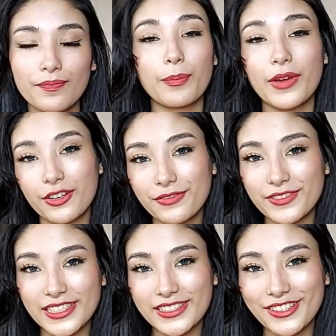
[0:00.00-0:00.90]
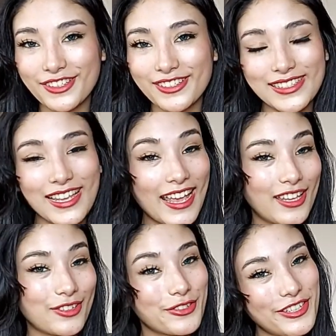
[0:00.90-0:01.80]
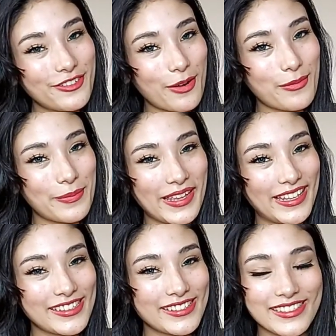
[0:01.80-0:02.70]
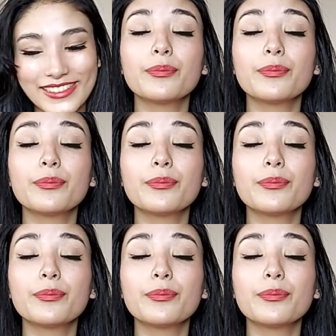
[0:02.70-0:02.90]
a pair of scissors, and 3 rubber bands.